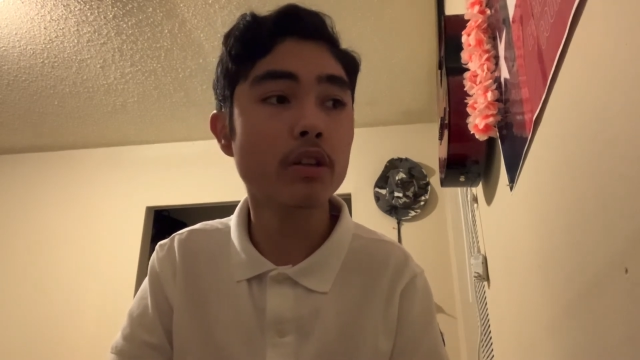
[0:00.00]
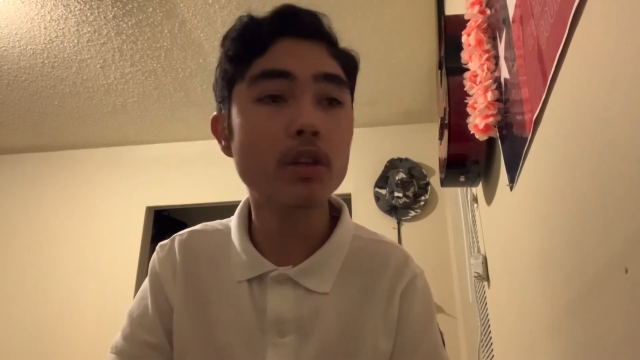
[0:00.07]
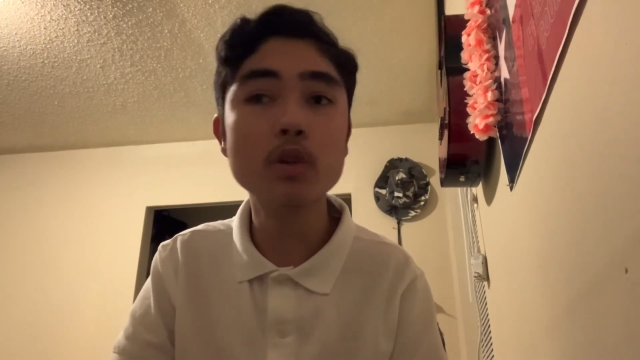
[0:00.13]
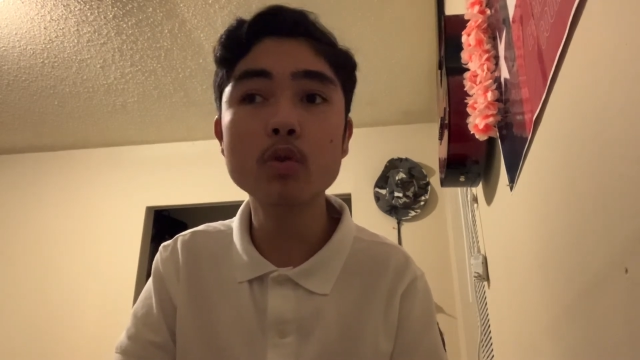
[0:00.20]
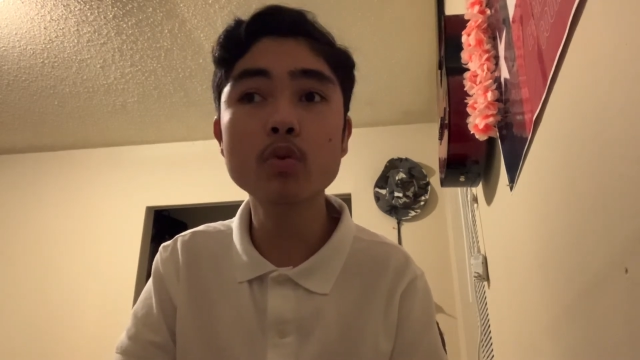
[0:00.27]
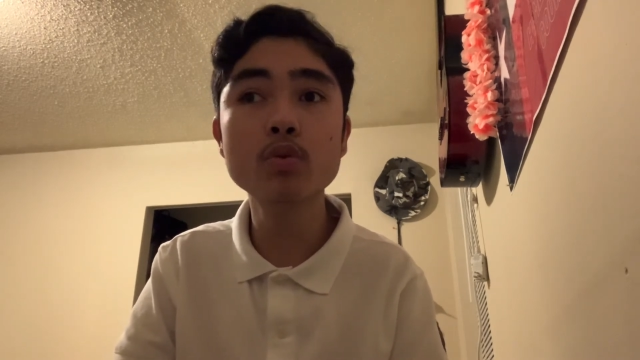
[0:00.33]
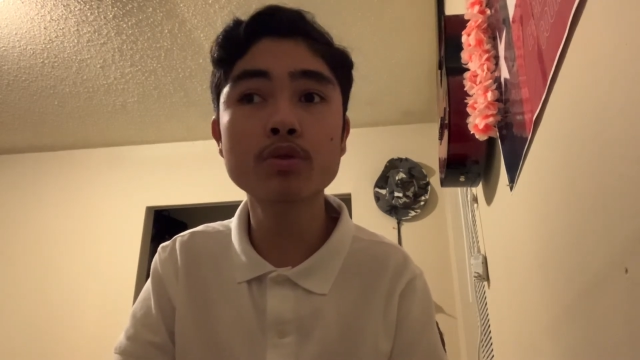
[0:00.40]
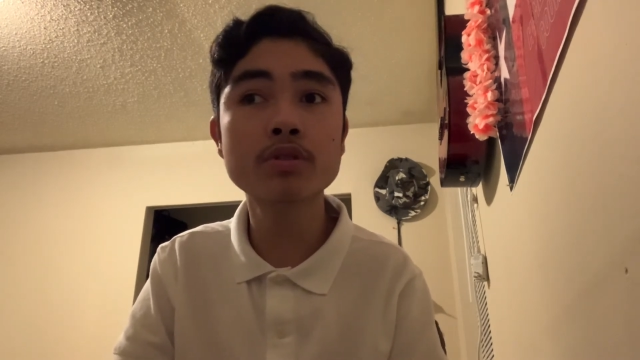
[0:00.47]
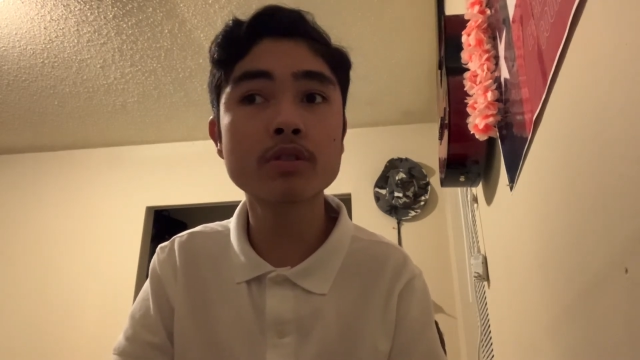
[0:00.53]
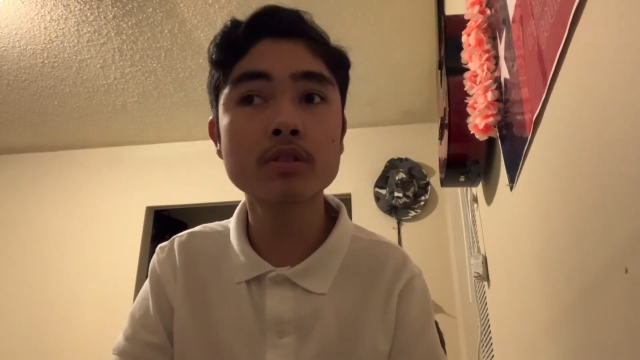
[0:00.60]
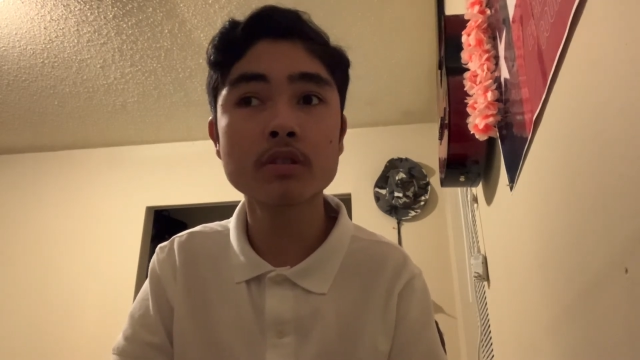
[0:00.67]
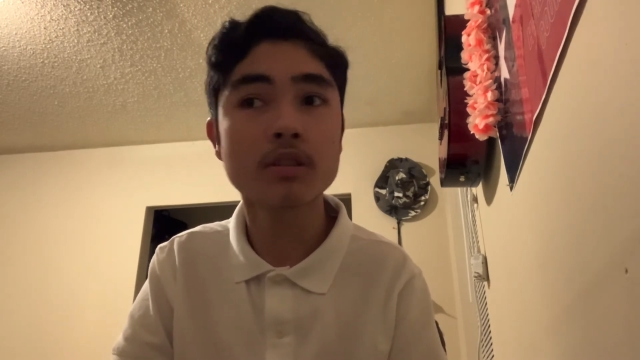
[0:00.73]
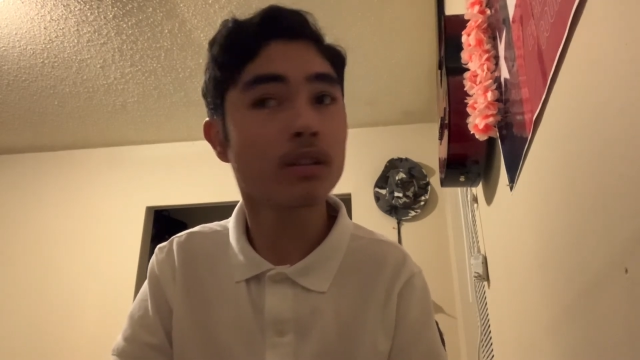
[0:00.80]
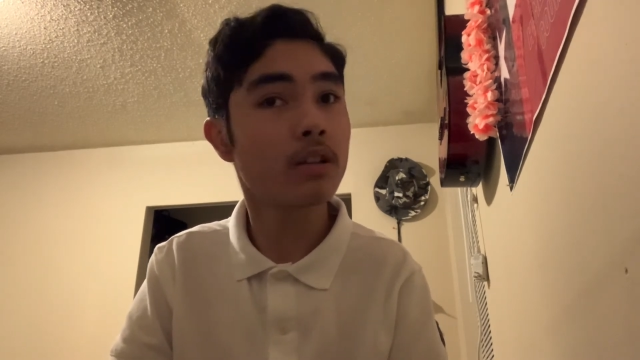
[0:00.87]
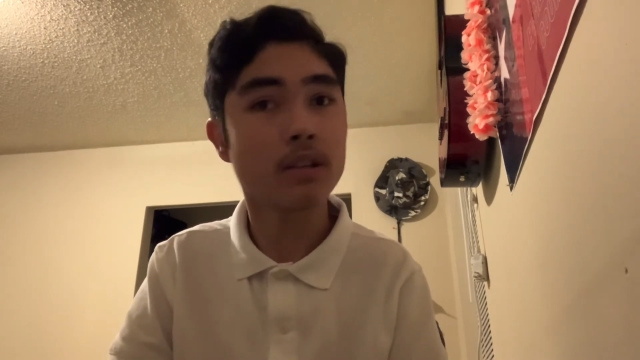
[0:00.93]
lose,
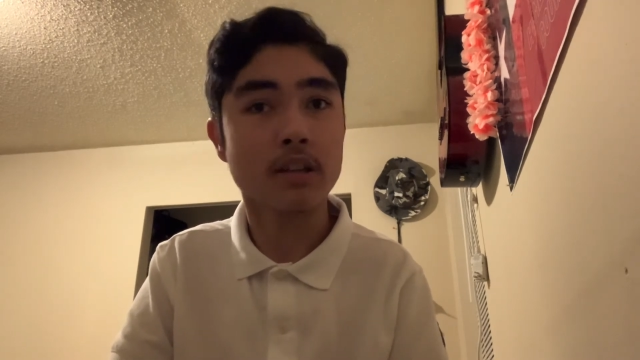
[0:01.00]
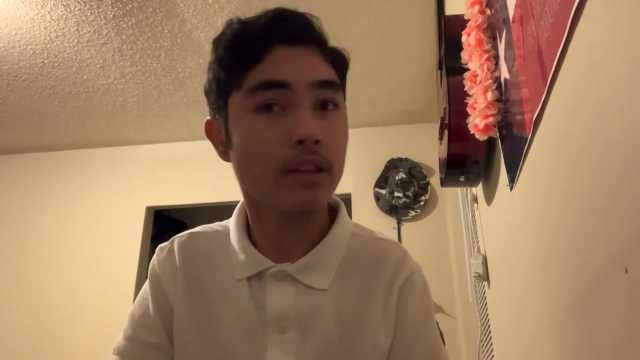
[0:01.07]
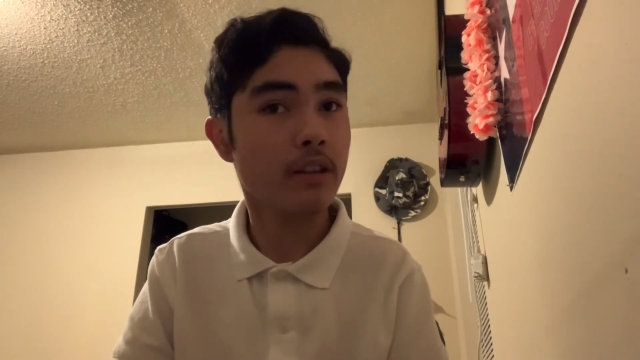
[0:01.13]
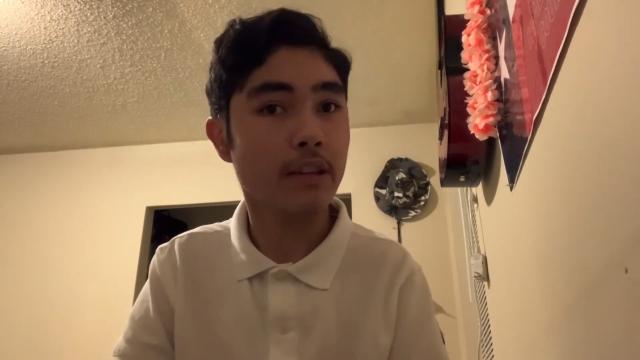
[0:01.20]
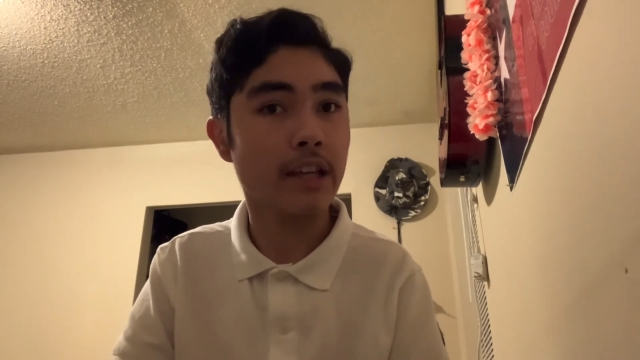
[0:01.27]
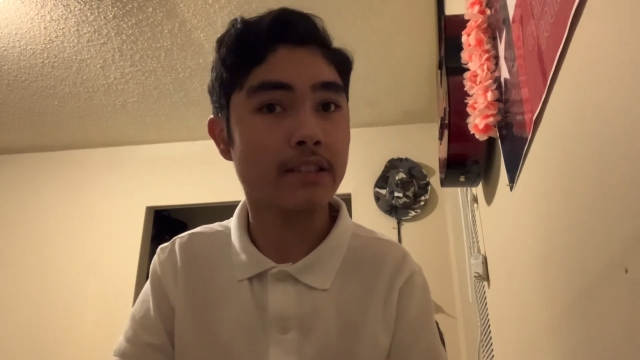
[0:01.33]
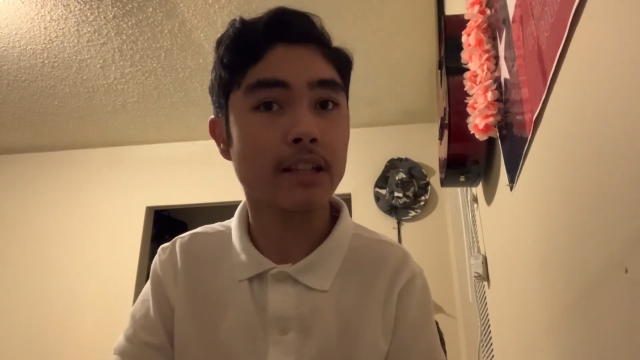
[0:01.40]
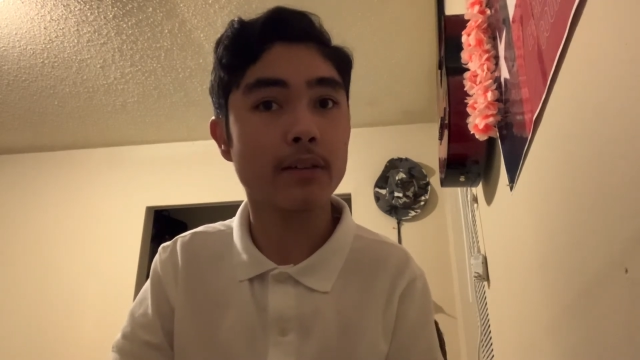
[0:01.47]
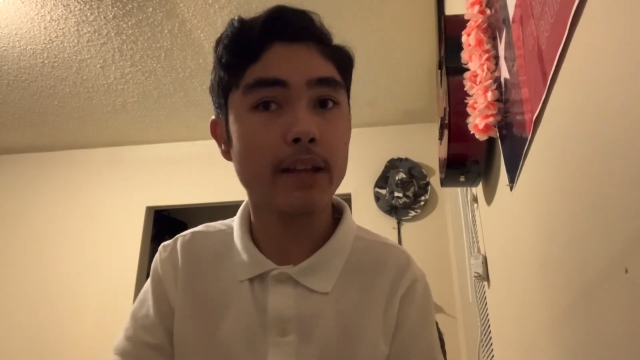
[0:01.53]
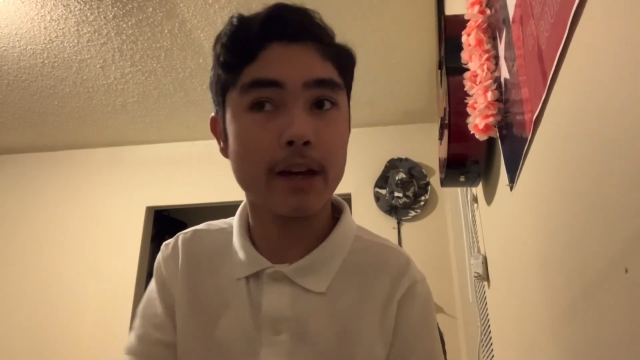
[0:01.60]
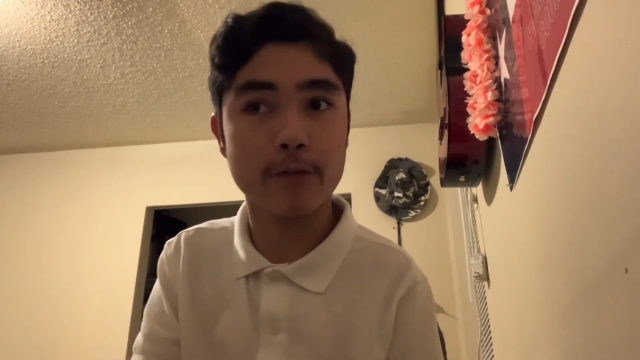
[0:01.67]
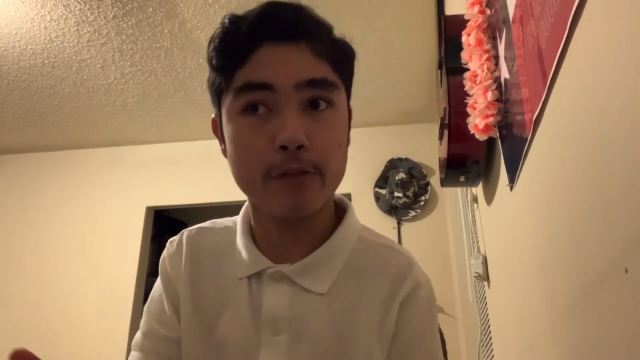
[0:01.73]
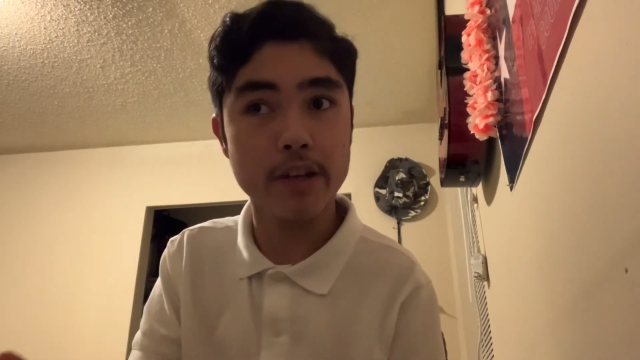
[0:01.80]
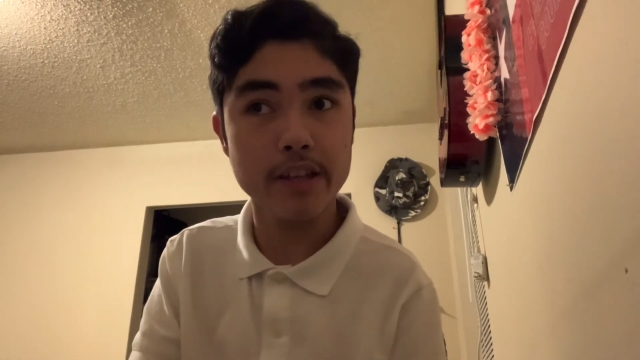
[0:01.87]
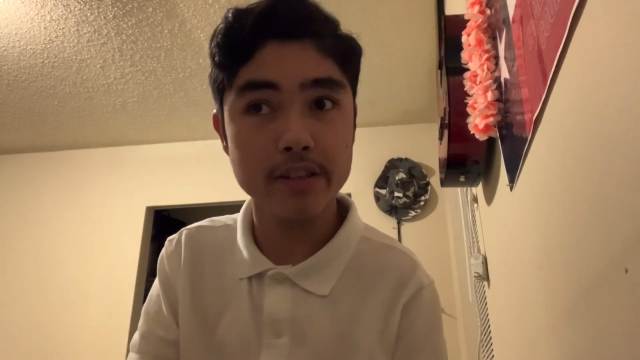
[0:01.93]
that's how
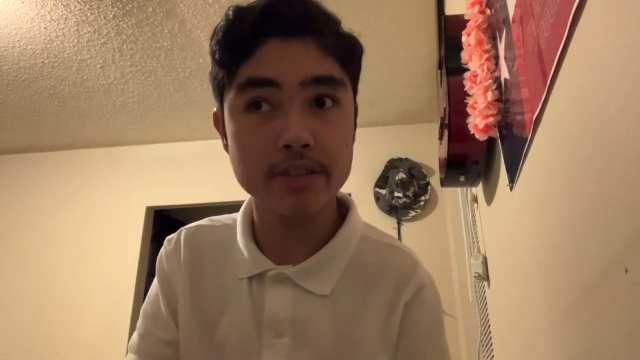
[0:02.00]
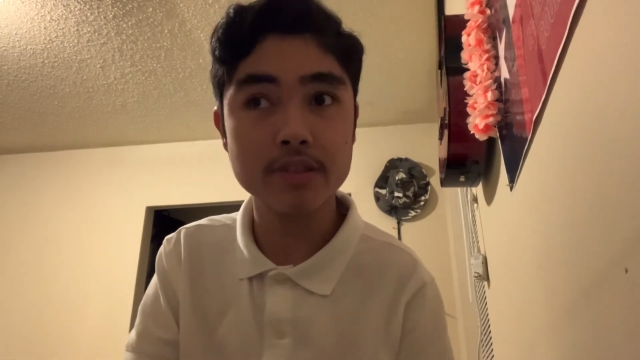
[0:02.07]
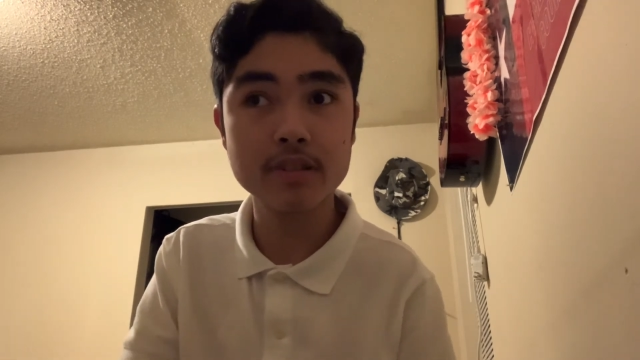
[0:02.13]
life is.